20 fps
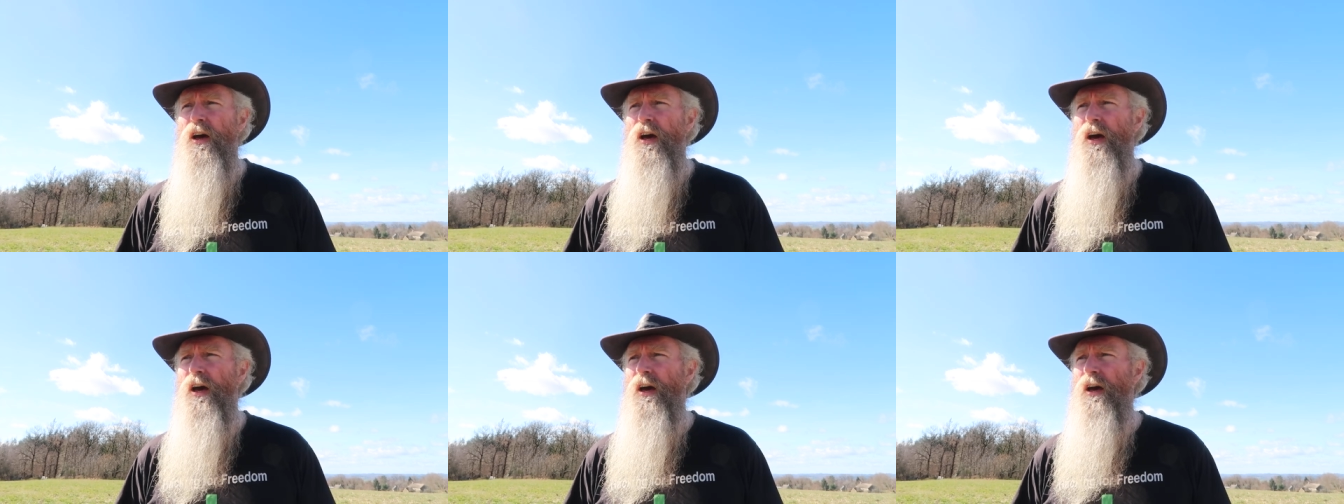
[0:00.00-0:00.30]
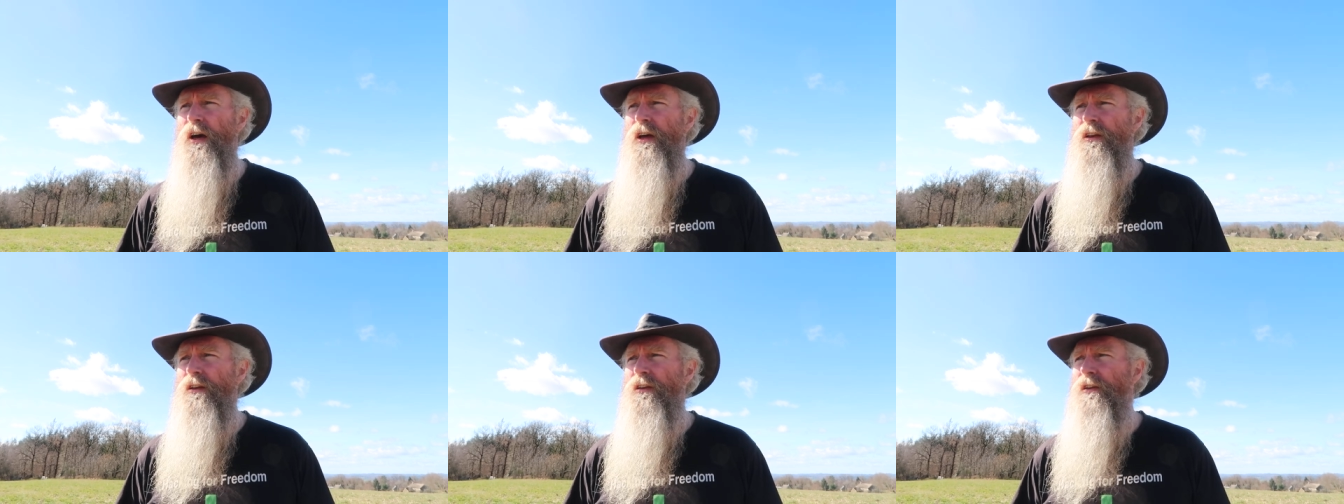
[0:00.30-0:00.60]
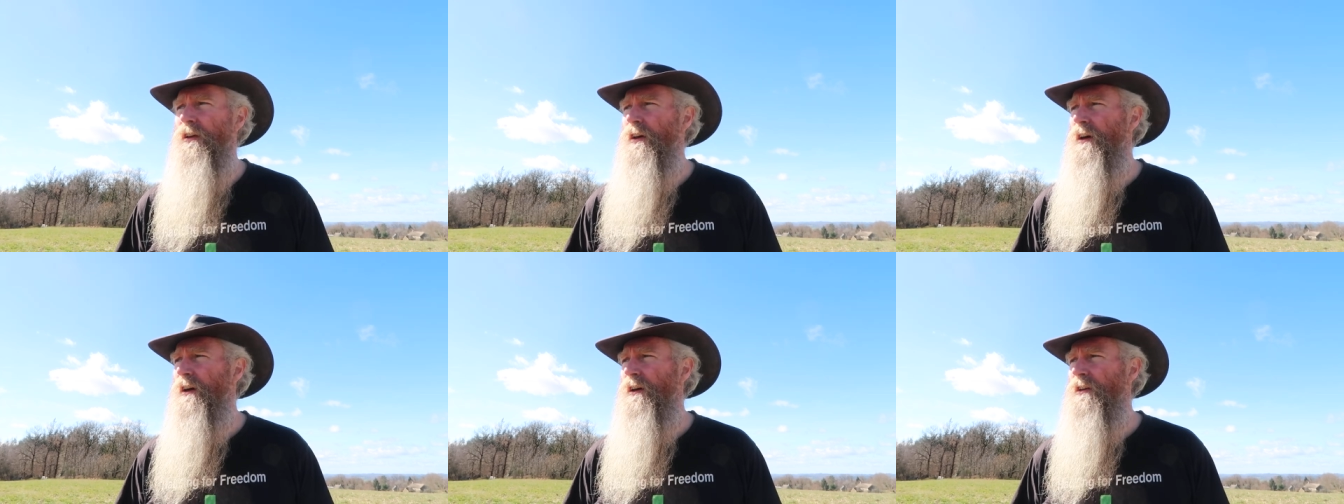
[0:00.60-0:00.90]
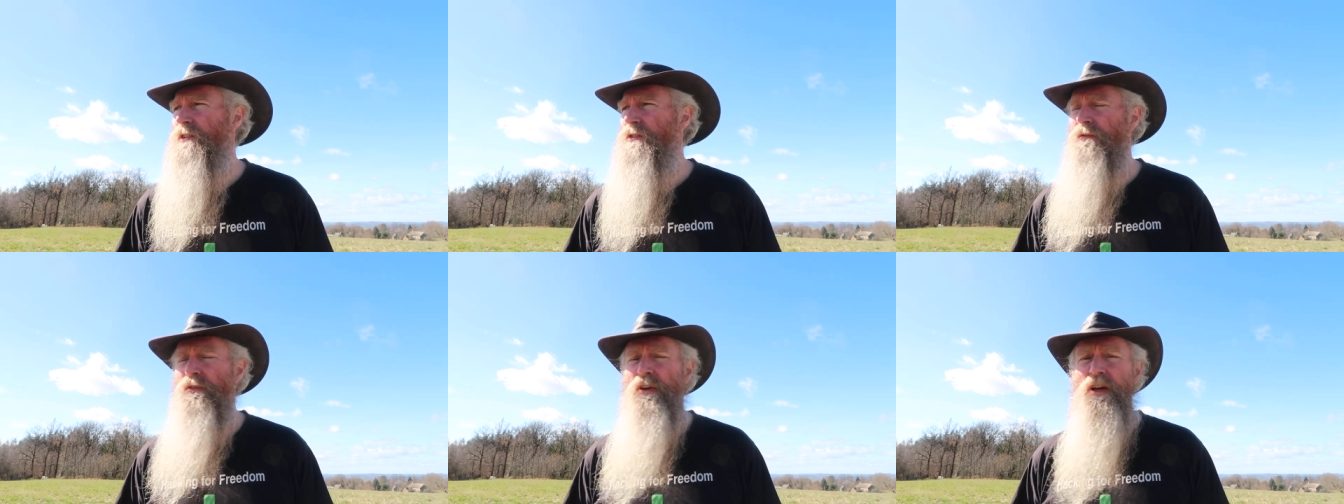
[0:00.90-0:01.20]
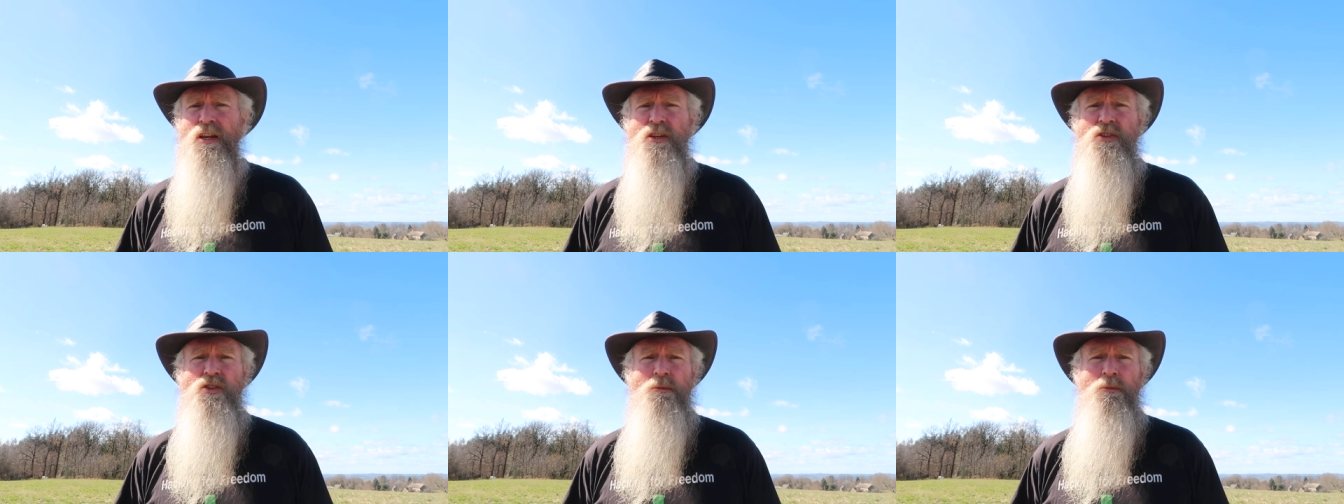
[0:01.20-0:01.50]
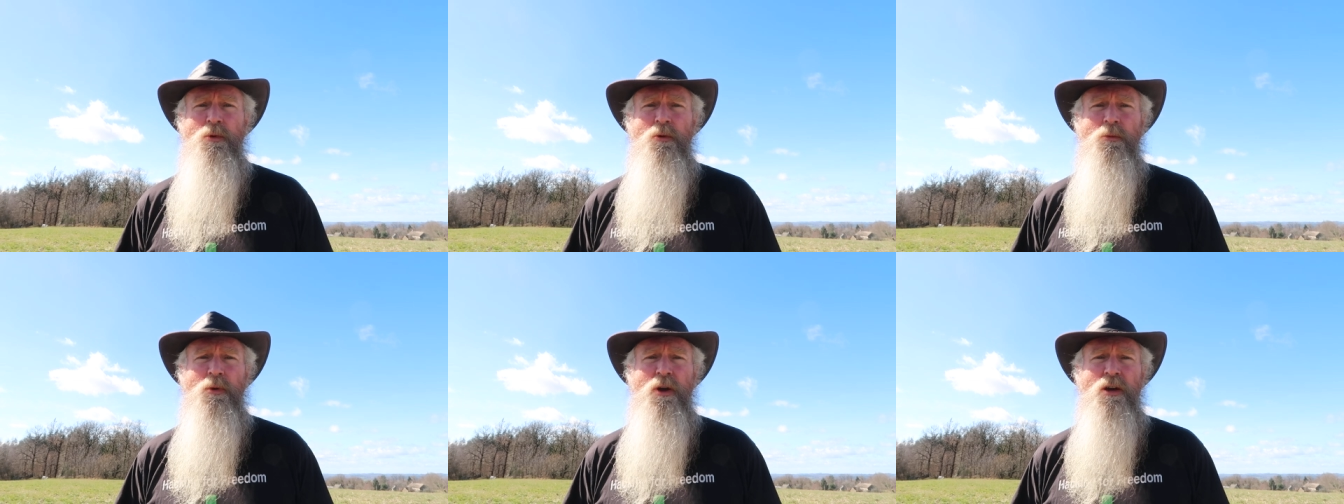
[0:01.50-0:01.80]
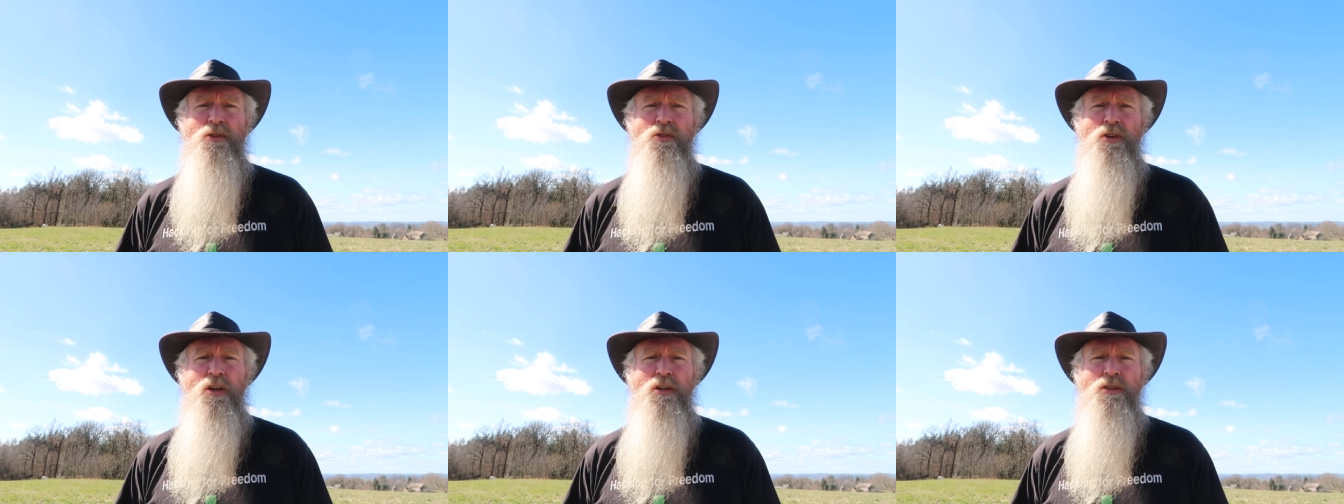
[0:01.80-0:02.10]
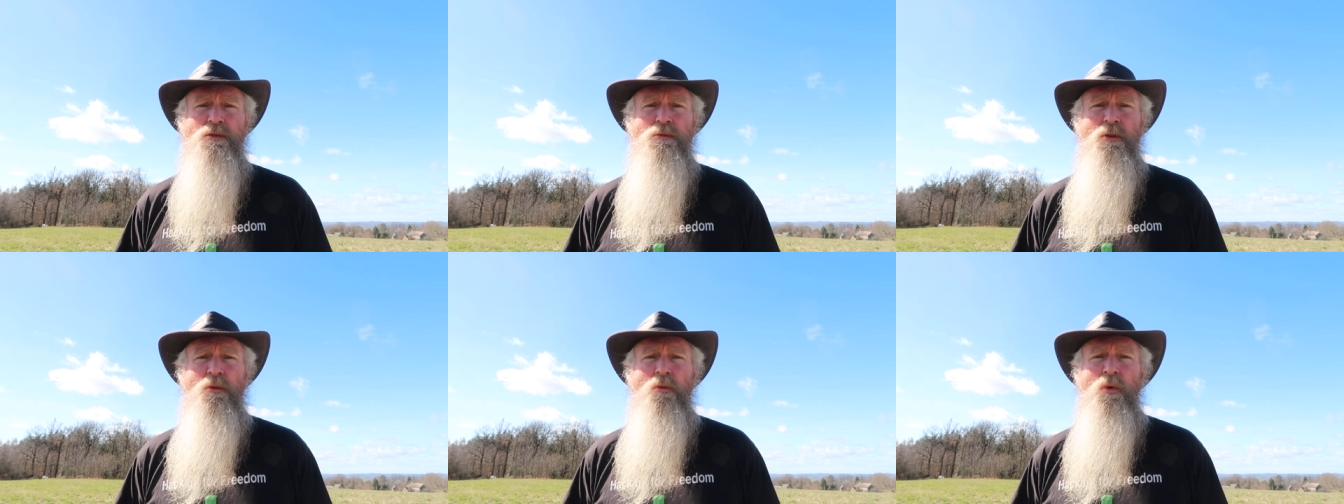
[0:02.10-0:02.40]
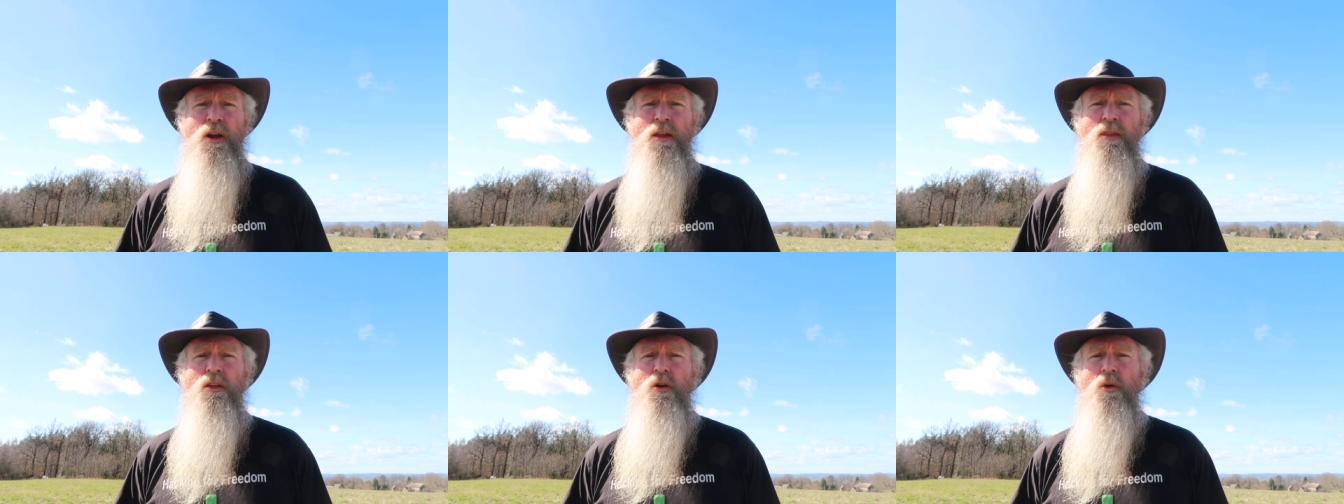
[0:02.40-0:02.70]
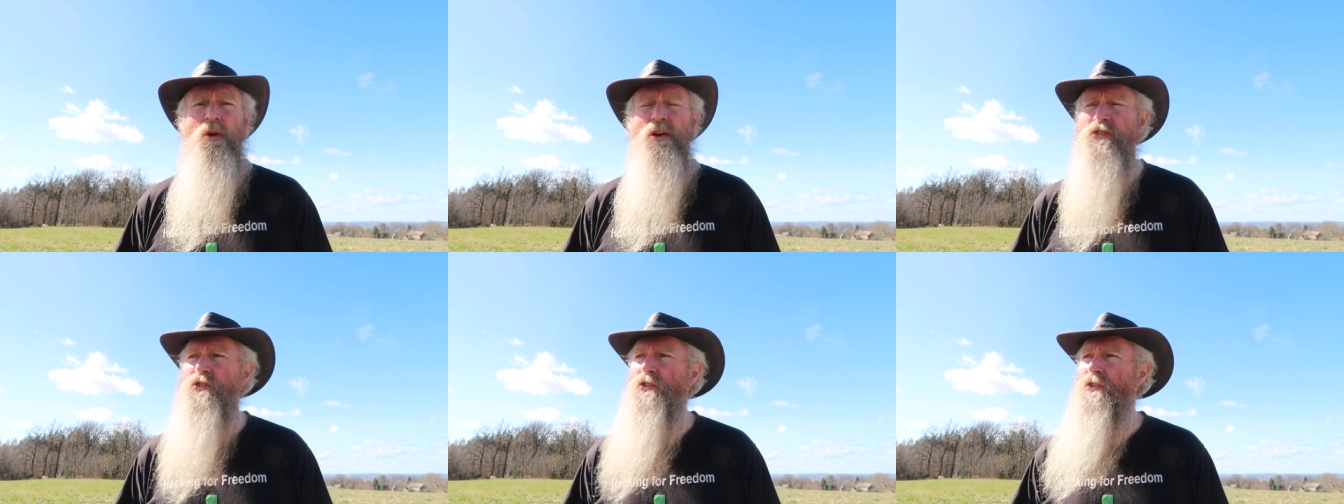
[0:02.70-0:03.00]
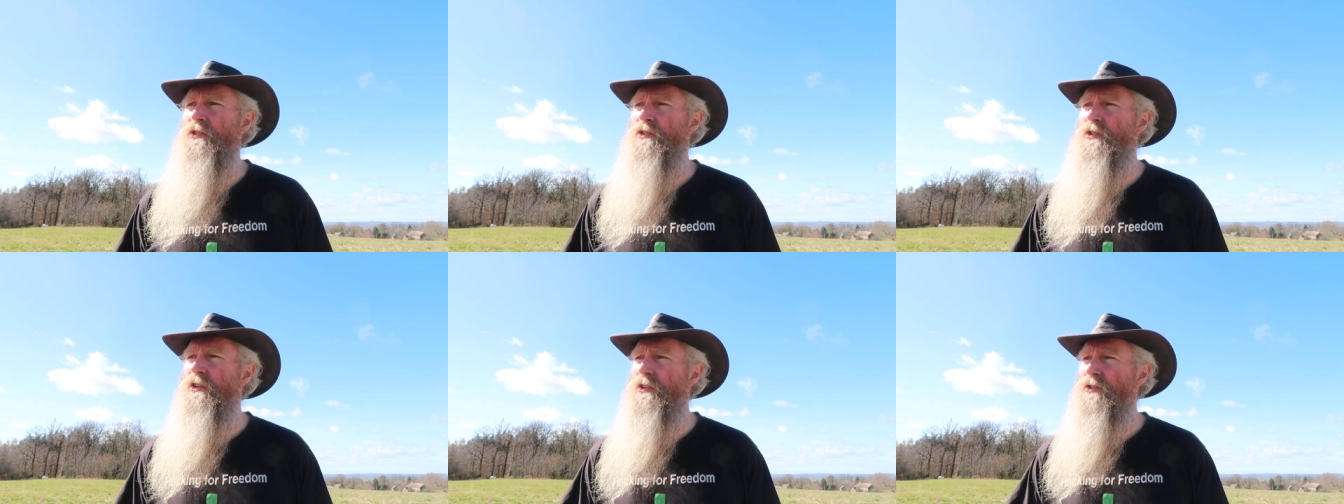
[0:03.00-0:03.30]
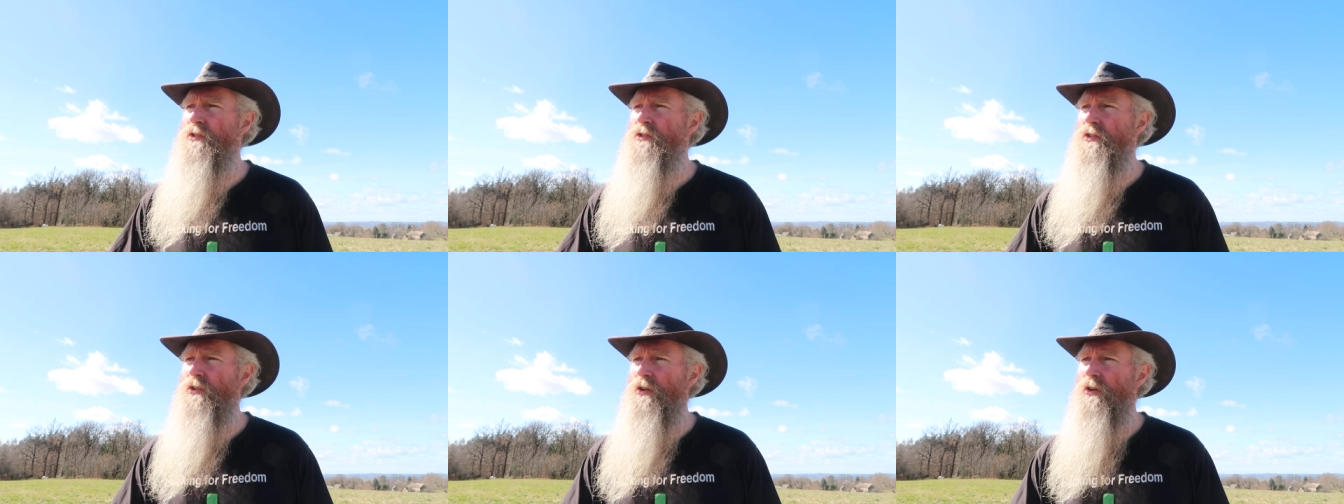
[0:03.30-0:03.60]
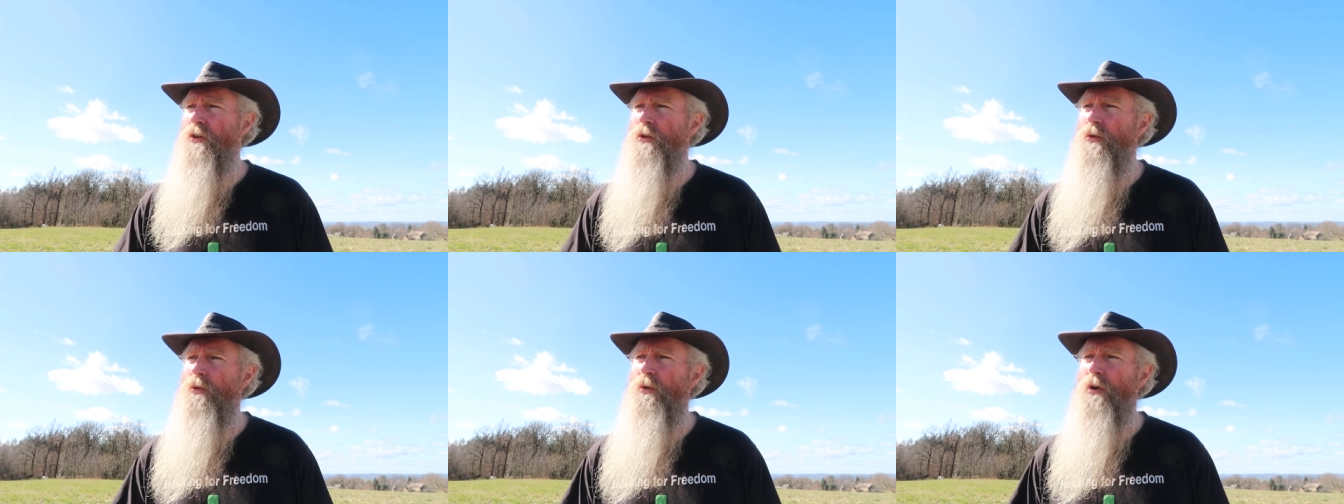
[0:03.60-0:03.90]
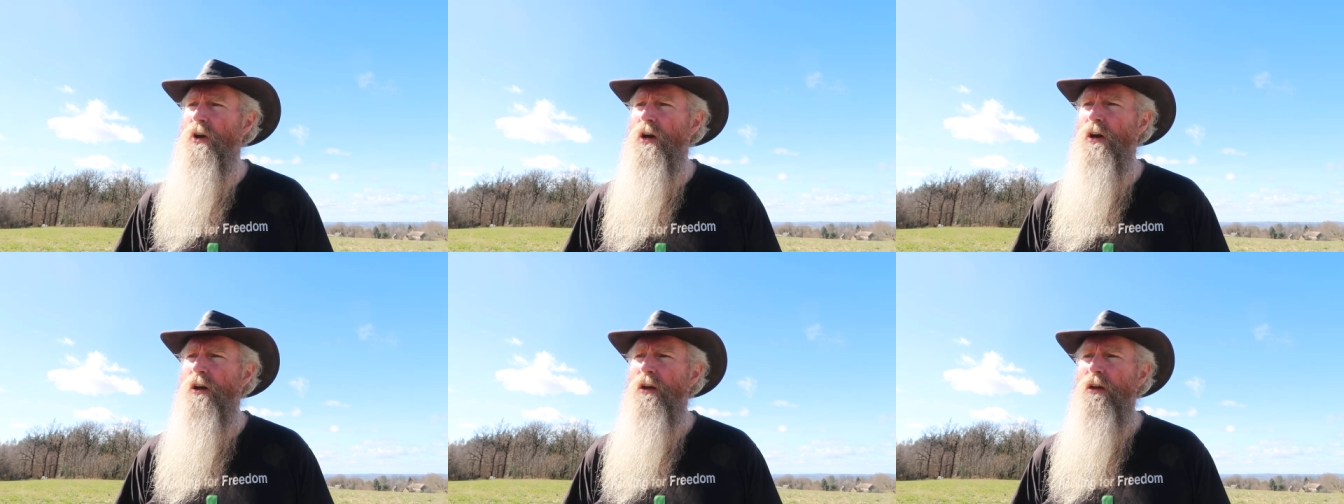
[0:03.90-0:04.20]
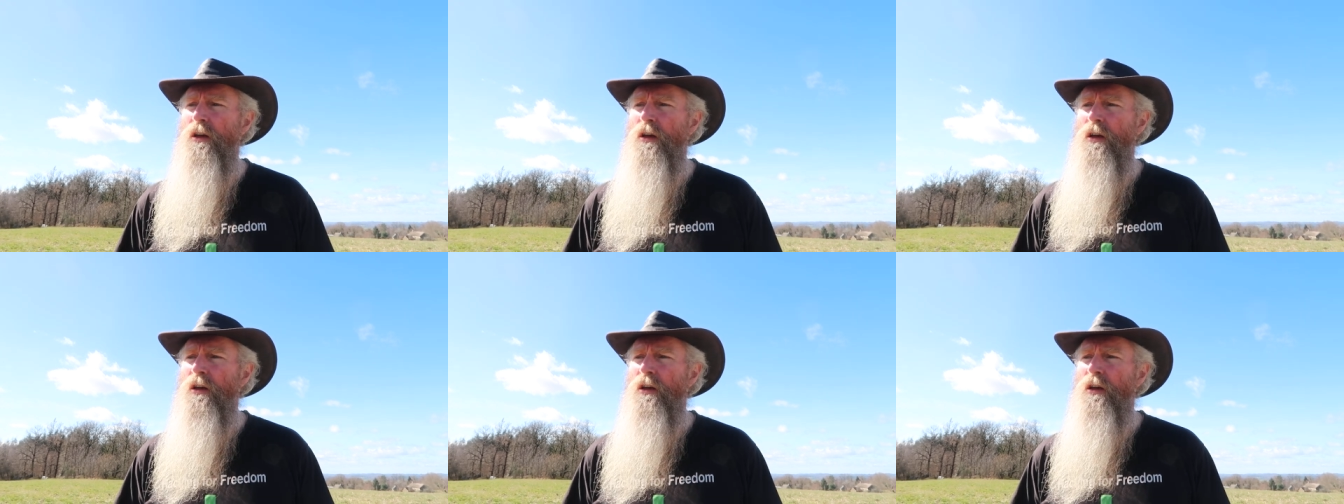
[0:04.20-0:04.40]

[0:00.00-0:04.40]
And uh, it's a fairly simple process, but one of the questions is to uh,